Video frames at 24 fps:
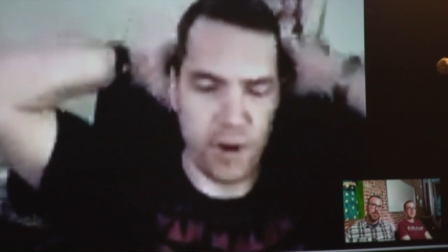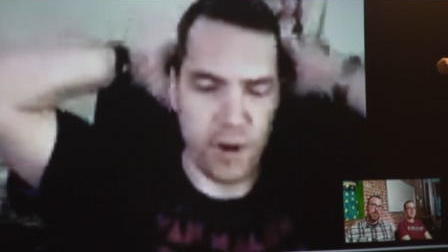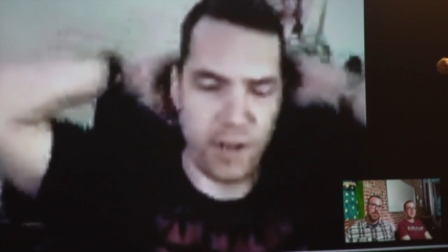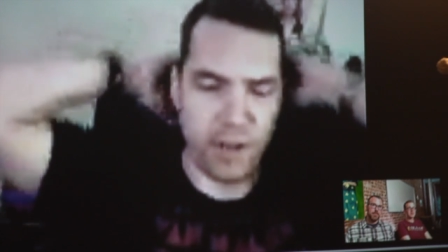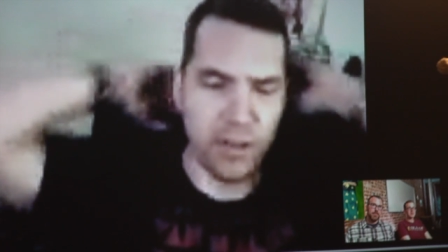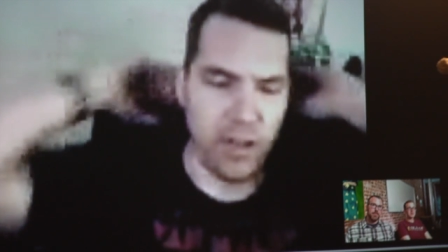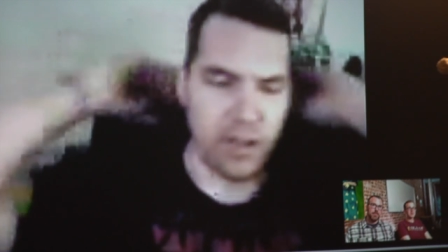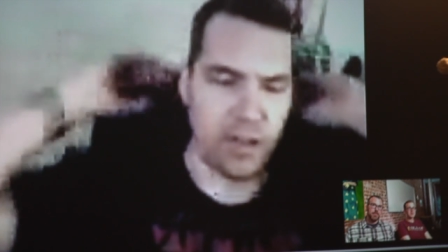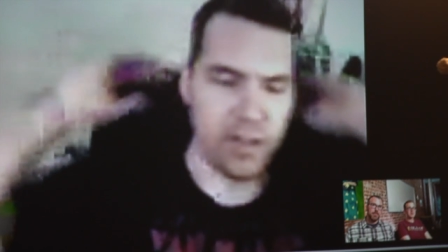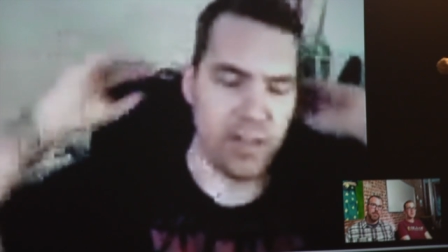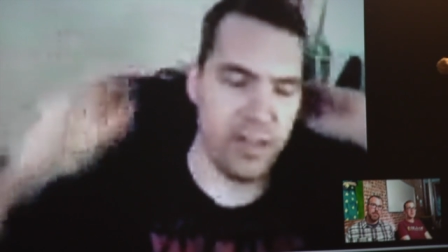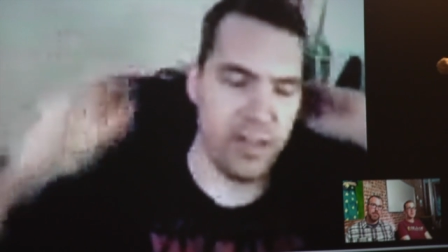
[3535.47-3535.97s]

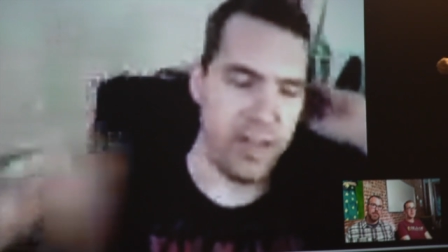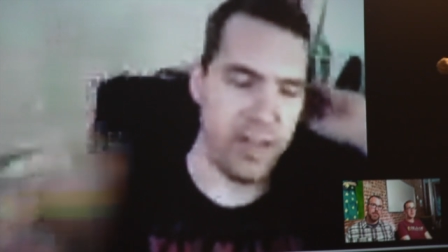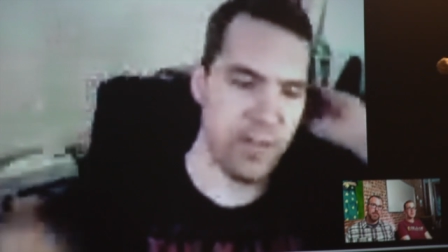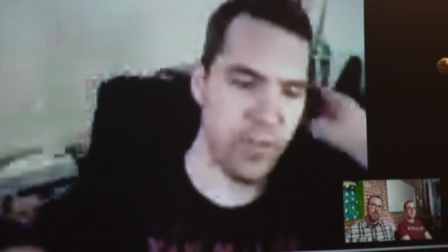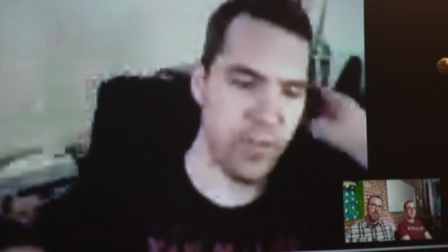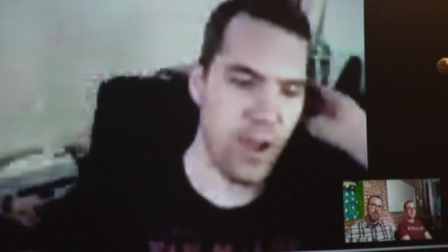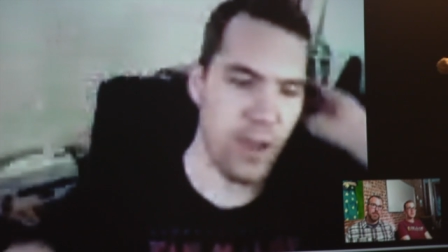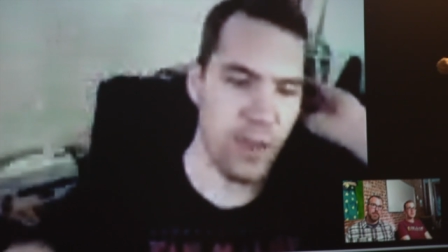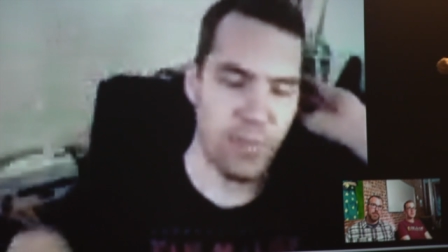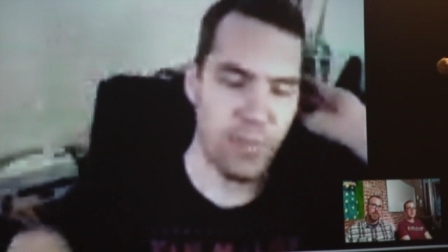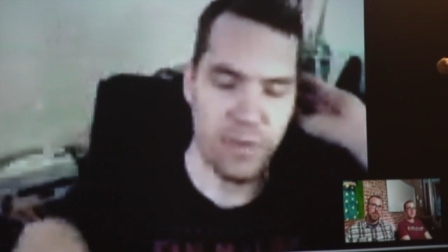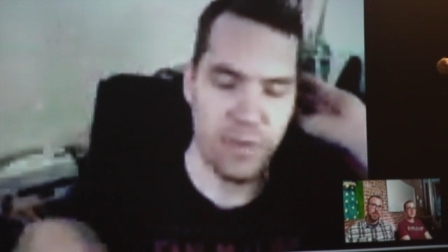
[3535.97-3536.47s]
in, on Civ
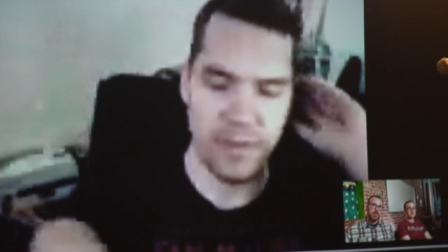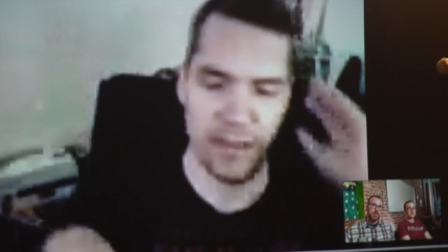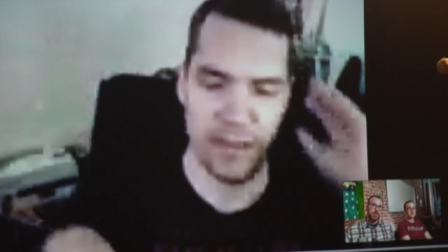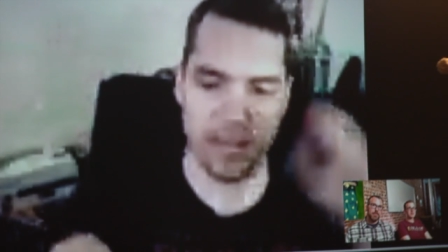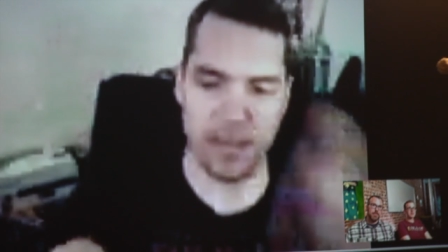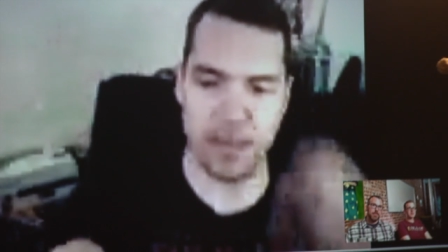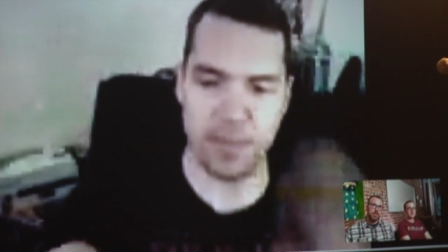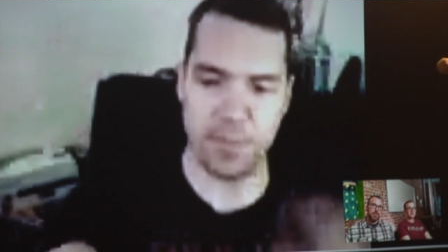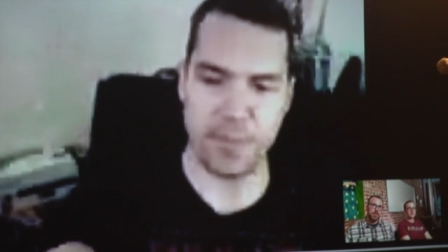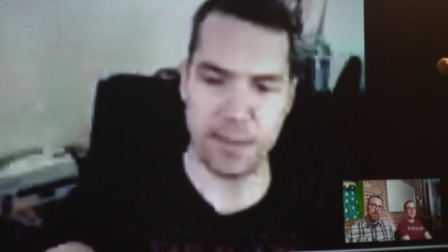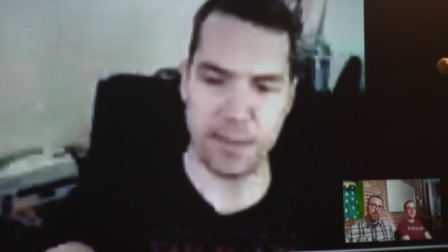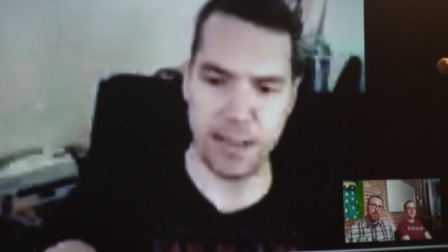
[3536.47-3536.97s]
Red, we did
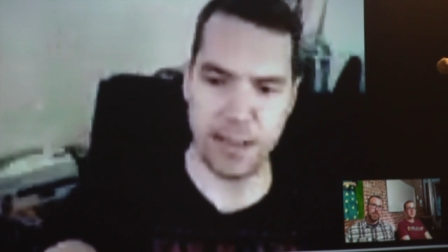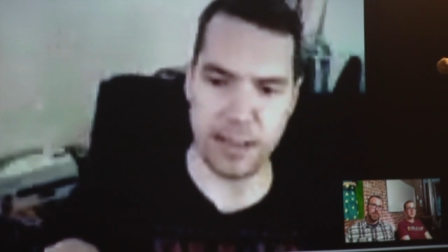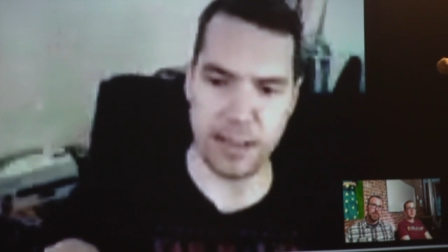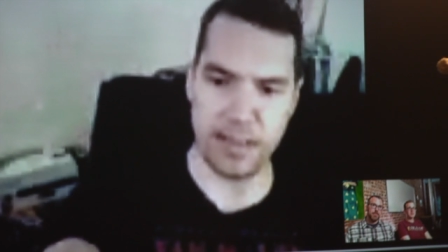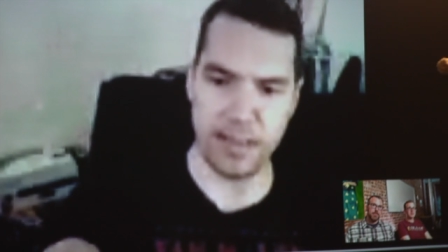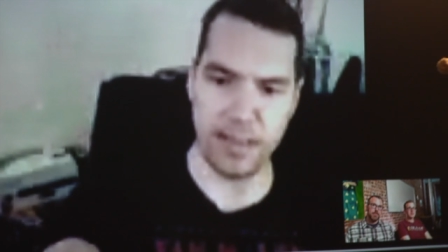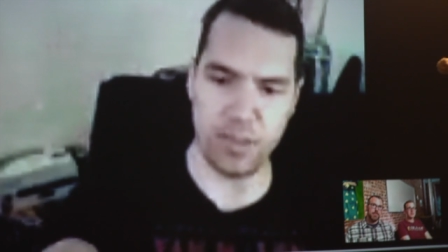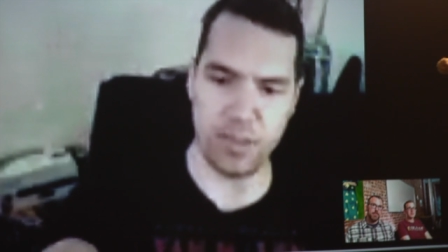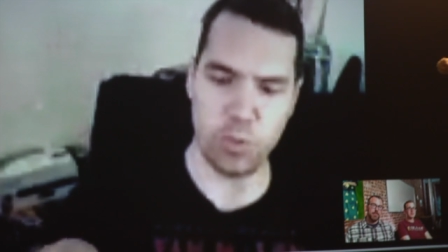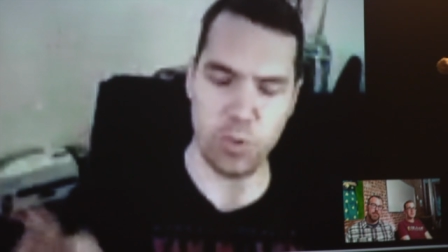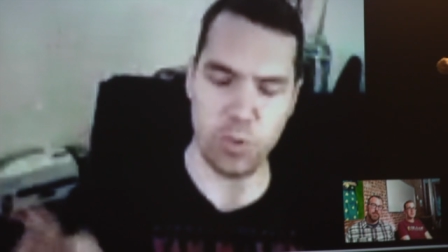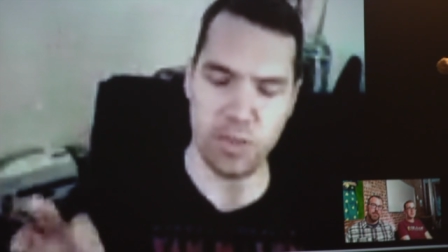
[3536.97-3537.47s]
something like
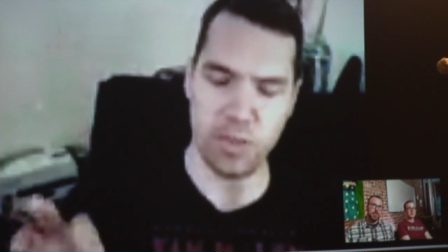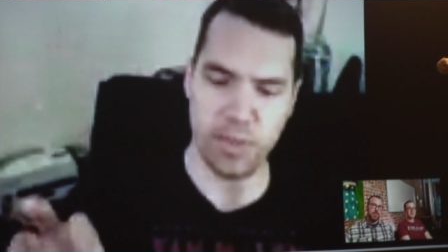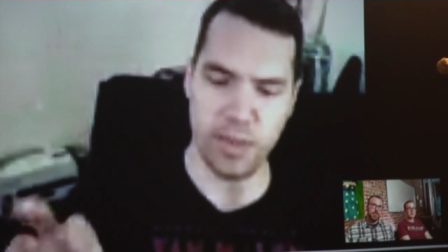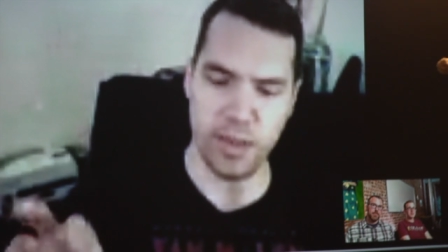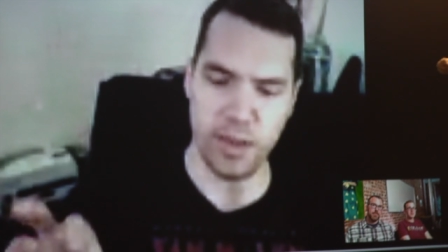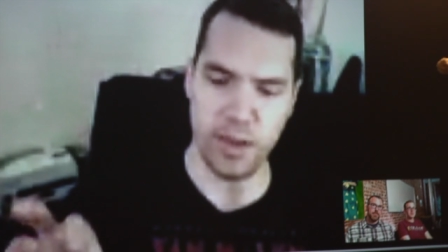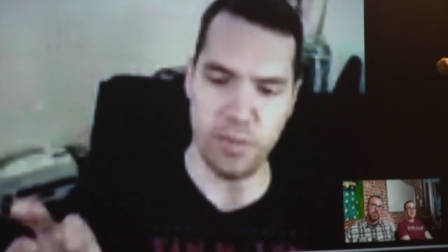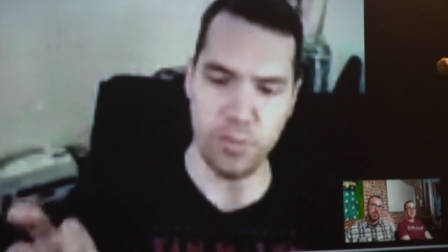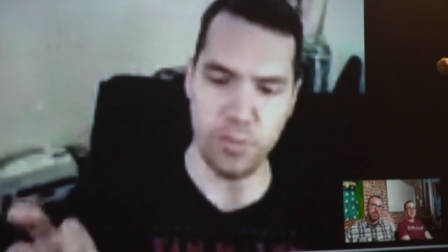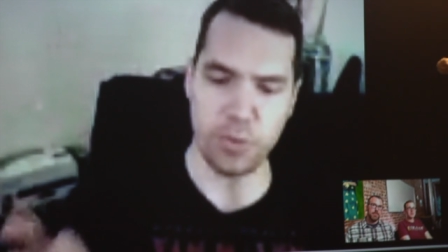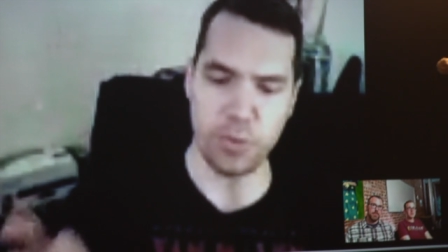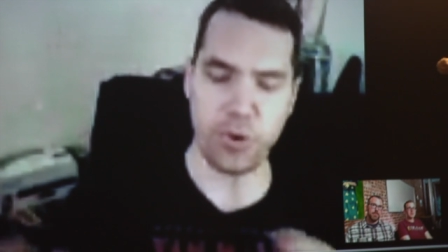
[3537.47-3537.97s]
this with
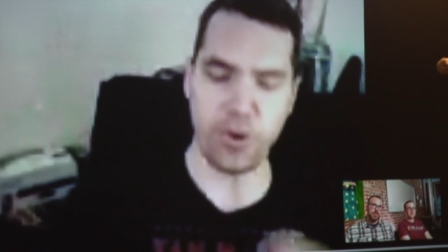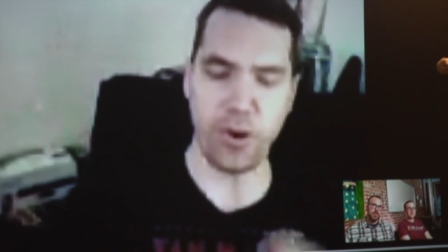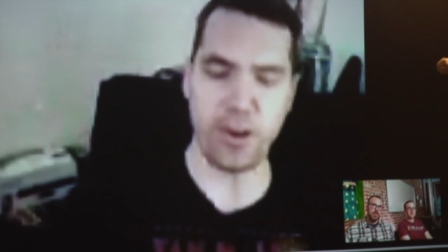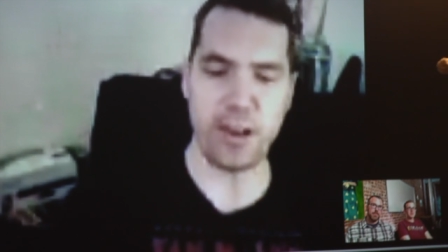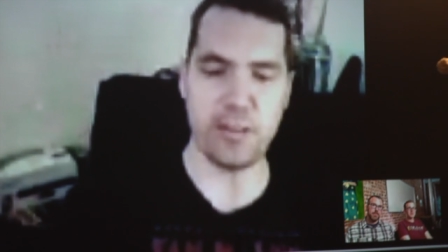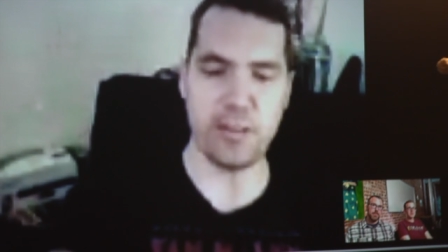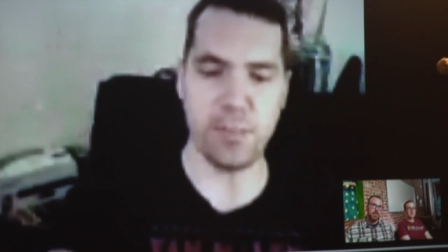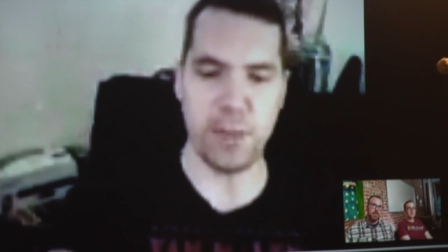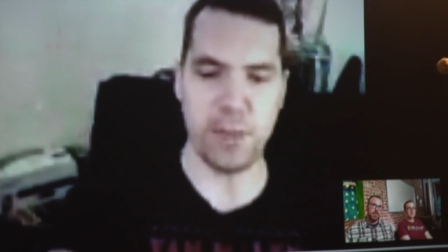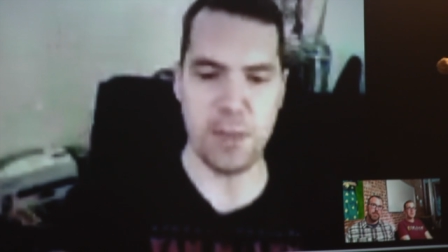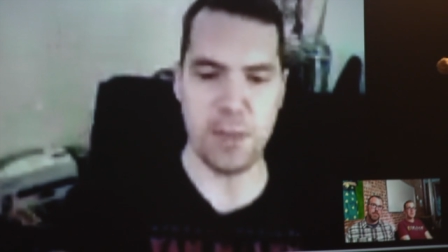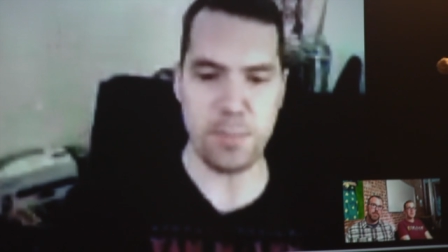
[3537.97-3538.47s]
um,
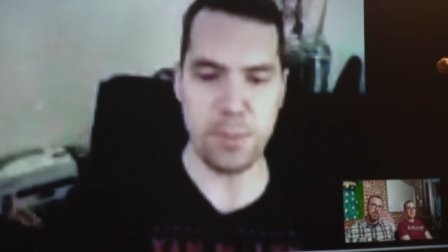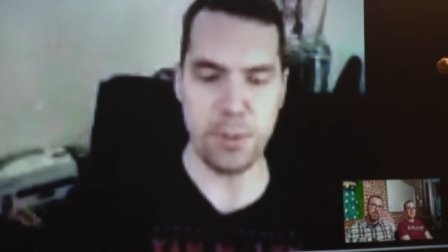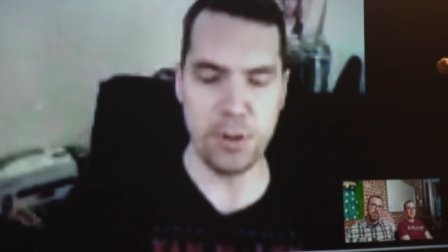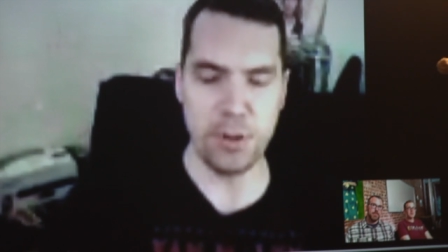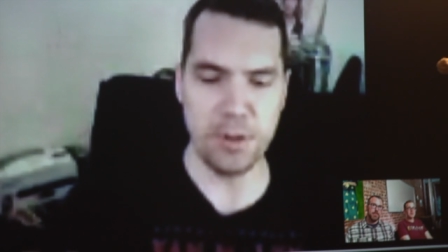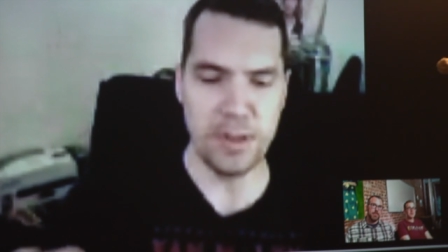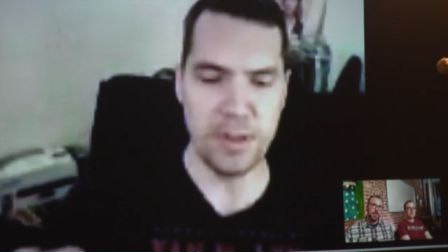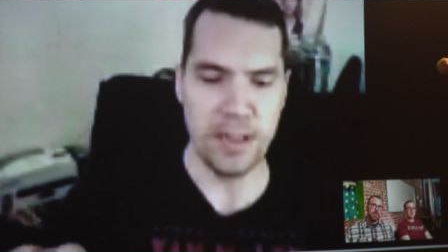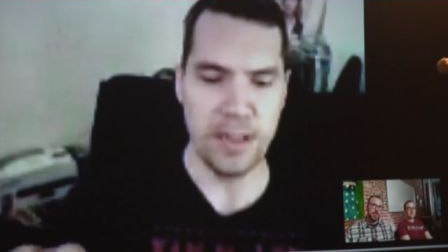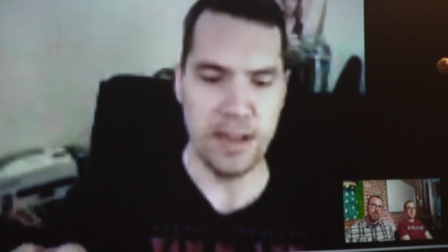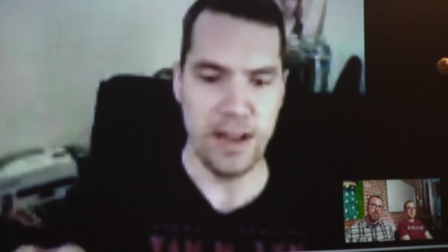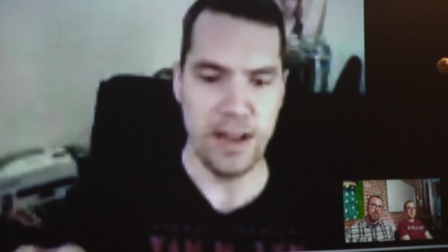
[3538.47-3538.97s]
great
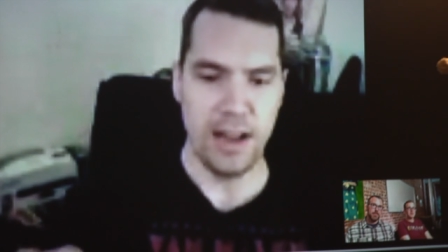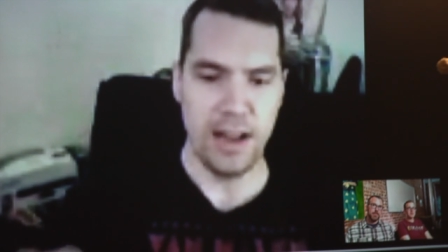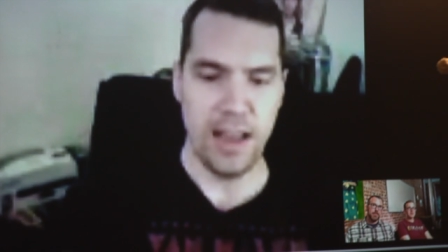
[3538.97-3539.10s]
people,